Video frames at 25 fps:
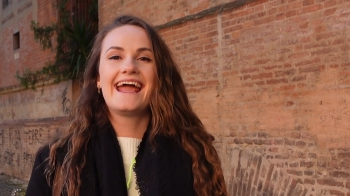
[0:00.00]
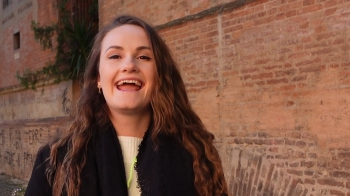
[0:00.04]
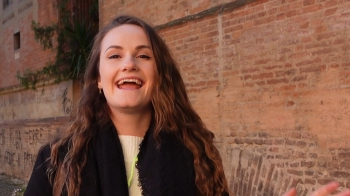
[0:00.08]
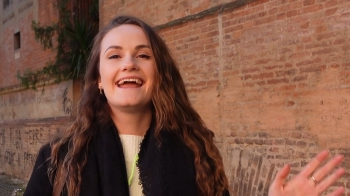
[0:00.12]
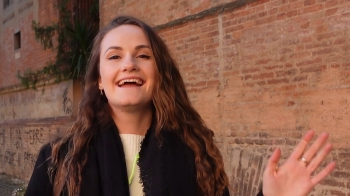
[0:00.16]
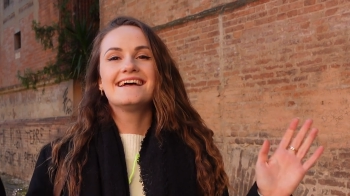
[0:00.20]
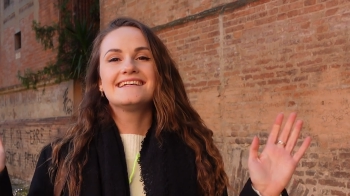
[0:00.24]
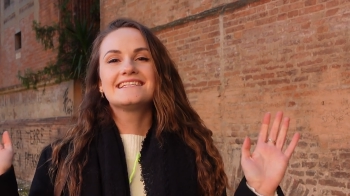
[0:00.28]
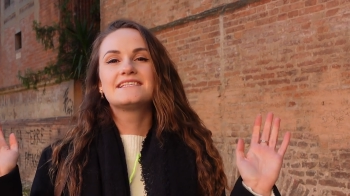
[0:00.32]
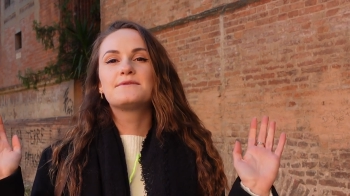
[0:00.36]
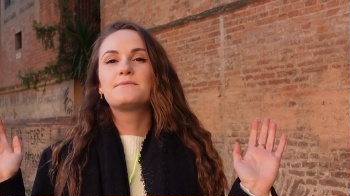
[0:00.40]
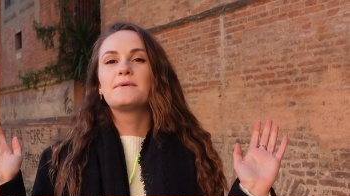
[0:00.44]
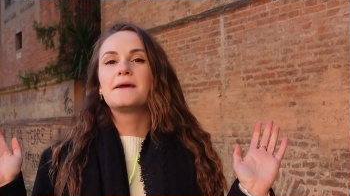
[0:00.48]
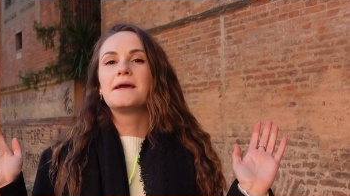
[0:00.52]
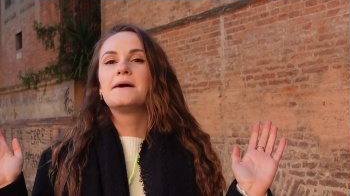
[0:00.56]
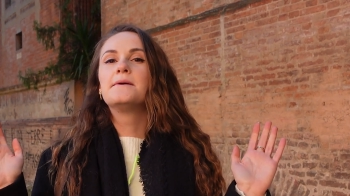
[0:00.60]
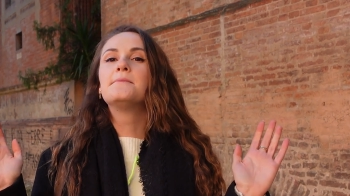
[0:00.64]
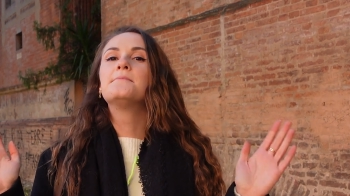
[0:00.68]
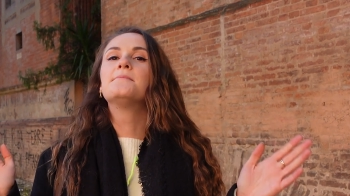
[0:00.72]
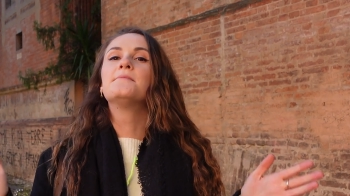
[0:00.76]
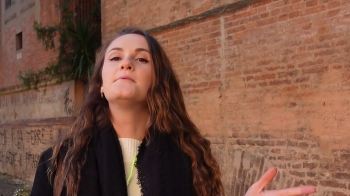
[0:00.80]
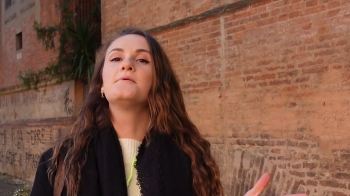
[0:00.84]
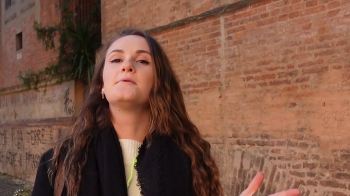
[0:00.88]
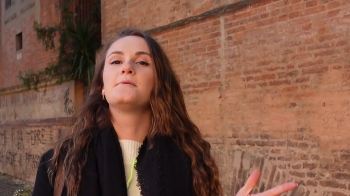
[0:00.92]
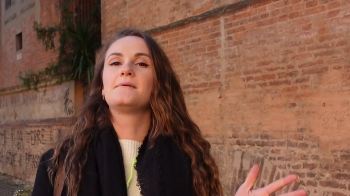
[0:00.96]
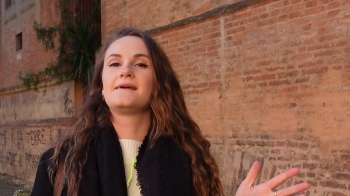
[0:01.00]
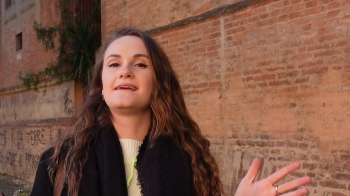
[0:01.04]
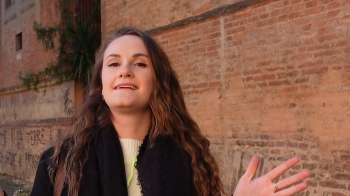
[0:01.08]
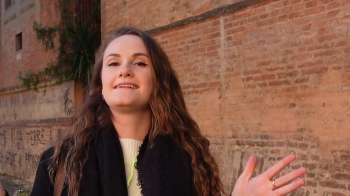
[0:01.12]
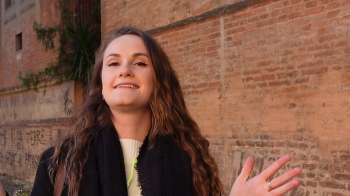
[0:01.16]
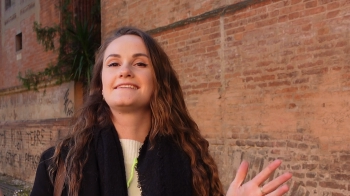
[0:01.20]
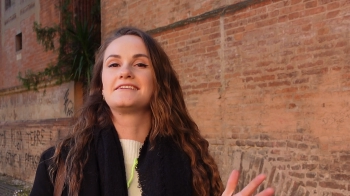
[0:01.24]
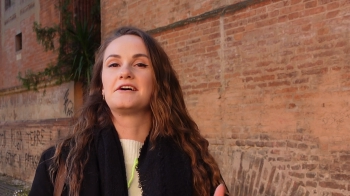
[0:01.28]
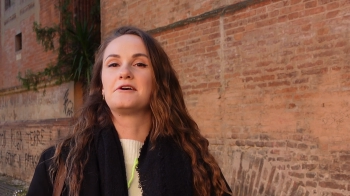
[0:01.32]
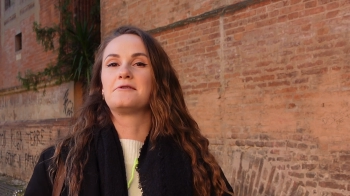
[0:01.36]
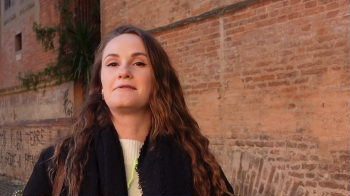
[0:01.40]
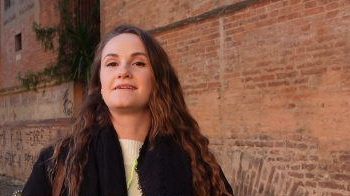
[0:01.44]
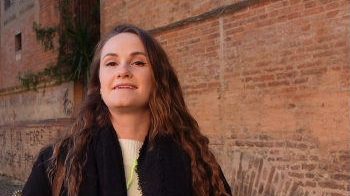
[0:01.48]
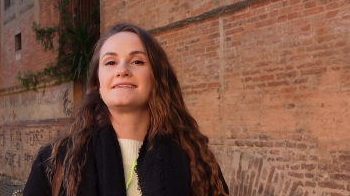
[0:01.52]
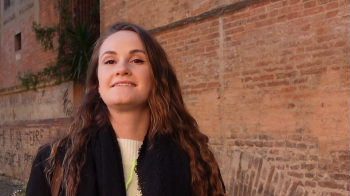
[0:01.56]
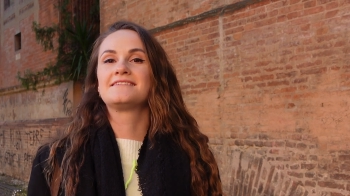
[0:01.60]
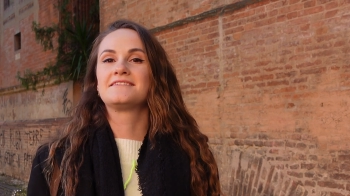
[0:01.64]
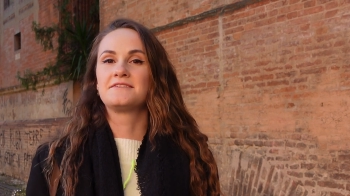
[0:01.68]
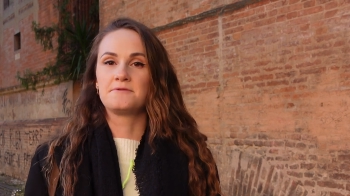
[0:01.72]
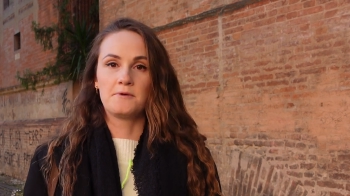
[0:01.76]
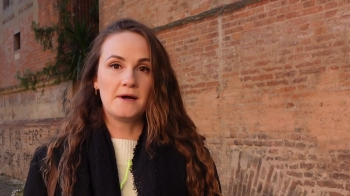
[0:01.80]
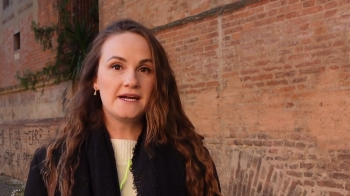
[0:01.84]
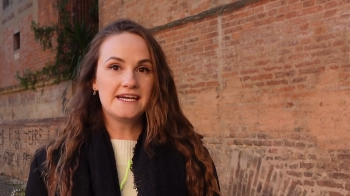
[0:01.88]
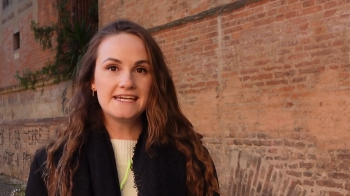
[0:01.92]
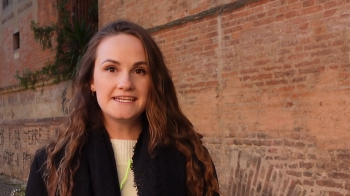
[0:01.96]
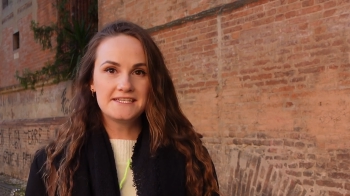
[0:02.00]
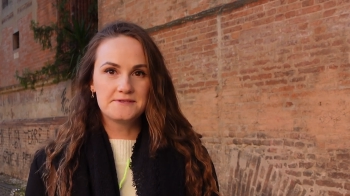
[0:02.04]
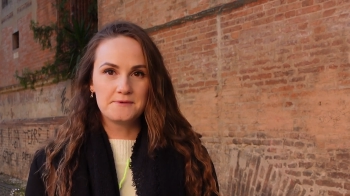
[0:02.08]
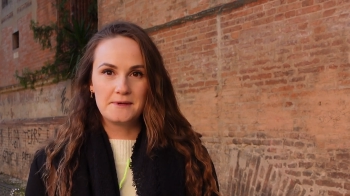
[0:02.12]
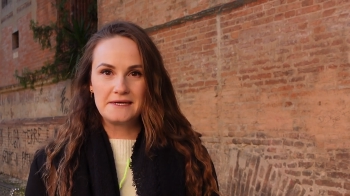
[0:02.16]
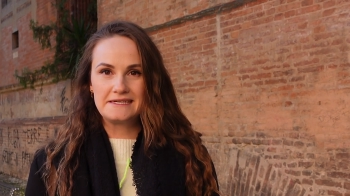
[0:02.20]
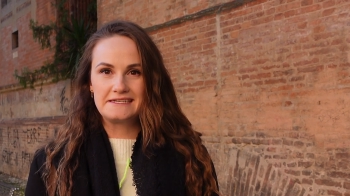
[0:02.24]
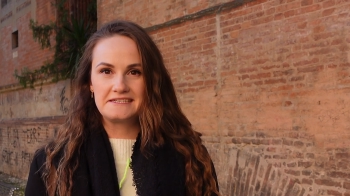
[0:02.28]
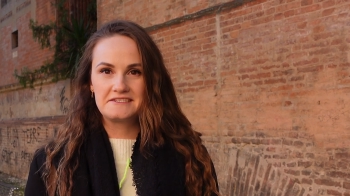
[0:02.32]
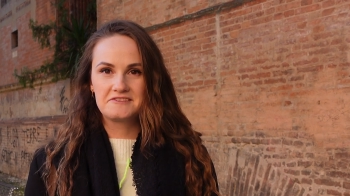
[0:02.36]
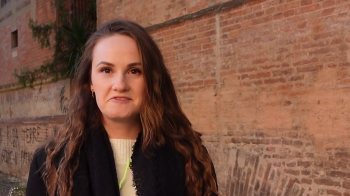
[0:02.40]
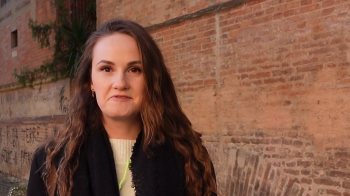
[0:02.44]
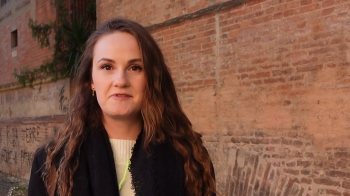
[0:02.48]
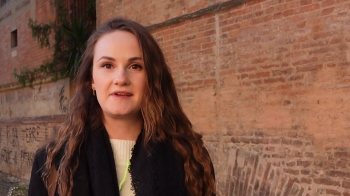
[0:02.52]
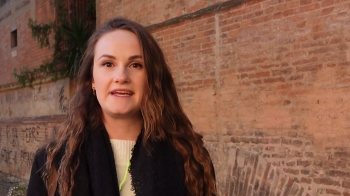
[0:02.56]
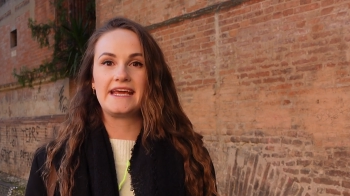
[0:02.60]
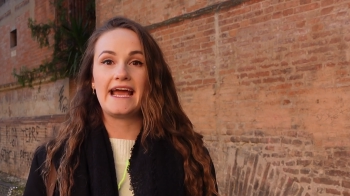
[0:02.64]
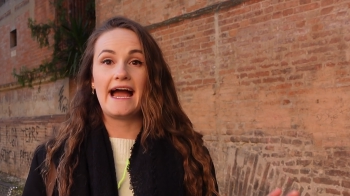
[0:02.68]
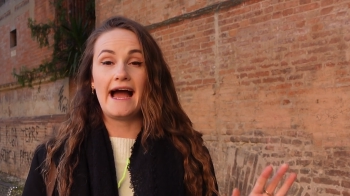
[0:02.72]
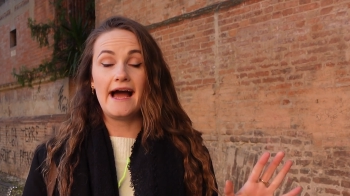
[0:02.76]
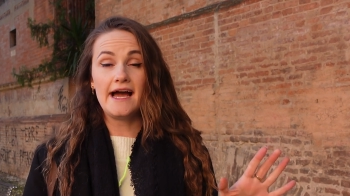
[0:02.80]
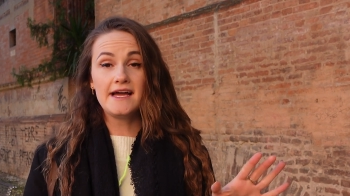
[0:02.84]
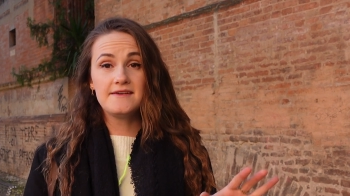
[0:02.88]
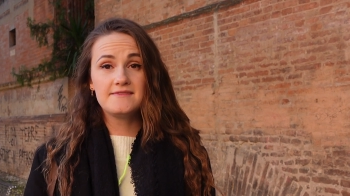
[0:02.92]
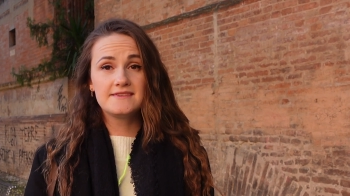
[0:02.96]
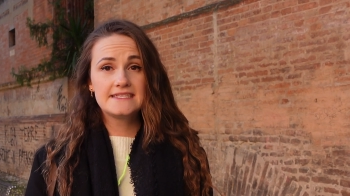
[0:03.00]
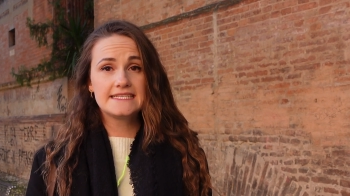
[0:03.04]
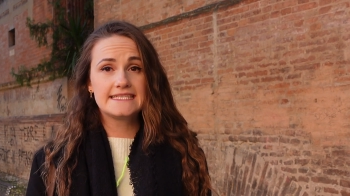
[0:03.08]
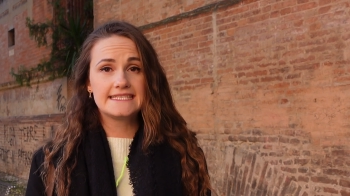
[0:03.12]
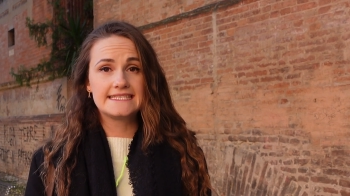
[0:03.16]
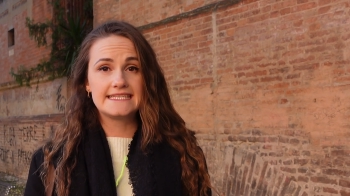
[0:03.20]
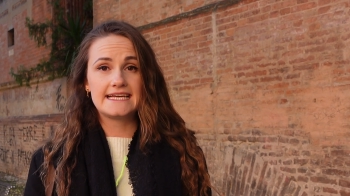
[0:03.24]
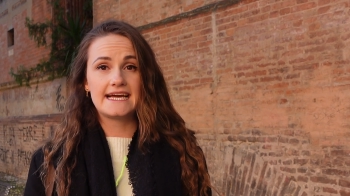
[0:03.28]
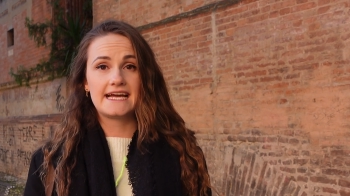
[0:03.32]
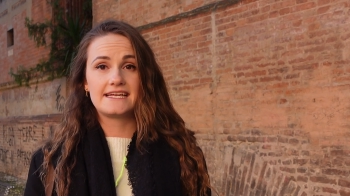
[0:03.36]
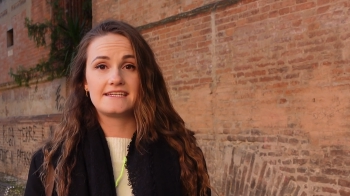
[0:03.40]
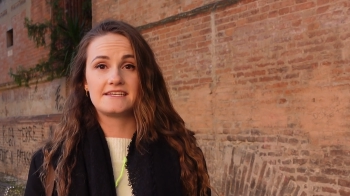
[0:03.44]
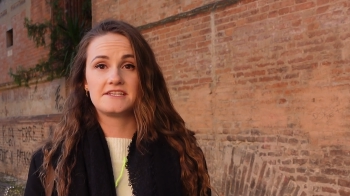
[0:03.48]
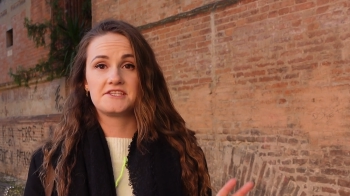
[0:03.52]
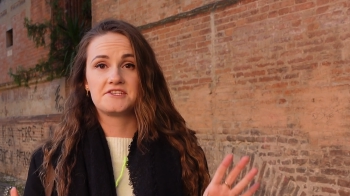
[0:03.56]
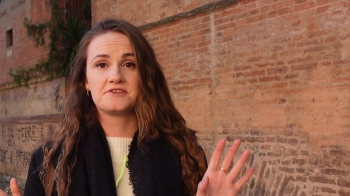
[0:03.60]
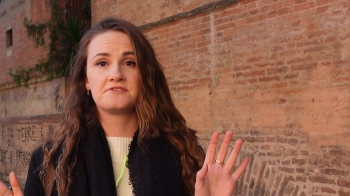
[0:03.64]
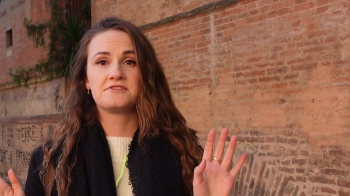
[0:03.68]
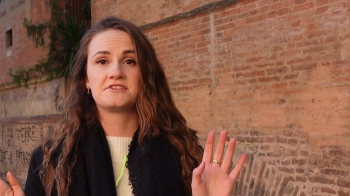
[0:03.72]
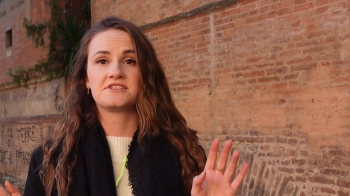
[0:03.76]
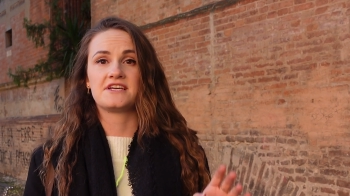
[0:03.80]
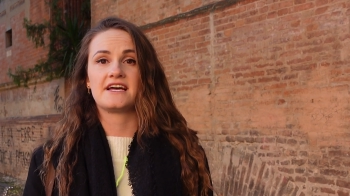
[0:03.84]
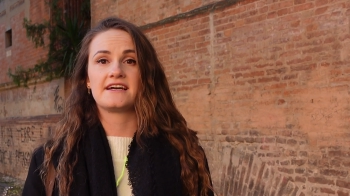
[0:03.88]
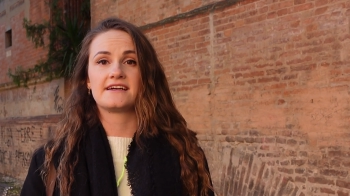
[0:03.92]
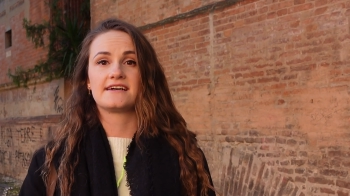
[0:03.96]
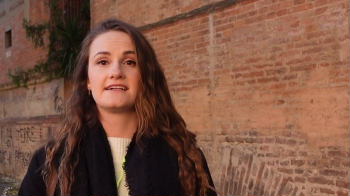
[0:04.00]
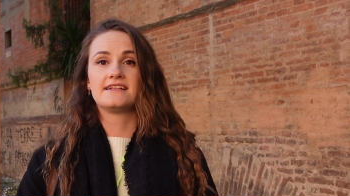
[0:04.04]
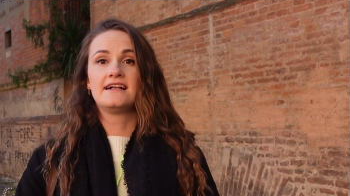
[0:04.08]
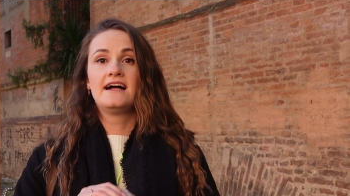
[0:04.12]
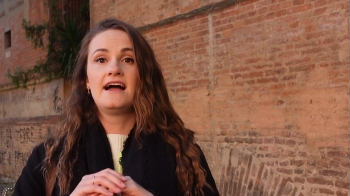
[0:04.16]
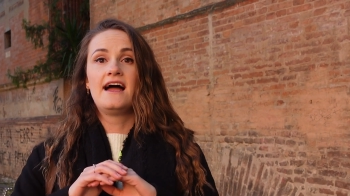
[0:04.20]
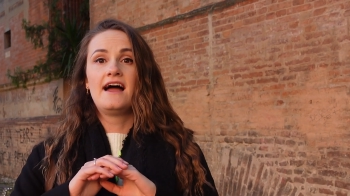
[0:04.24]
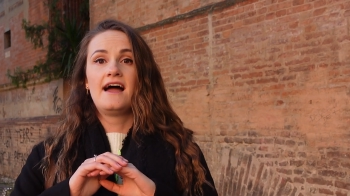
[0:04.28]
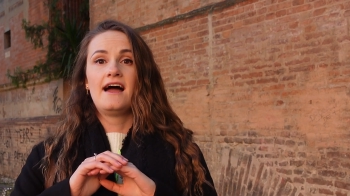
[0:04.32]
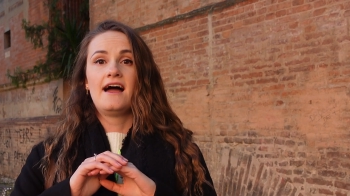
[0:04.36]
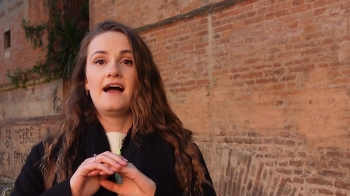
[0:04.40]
As we are moving towards 2023, I've decided to tackle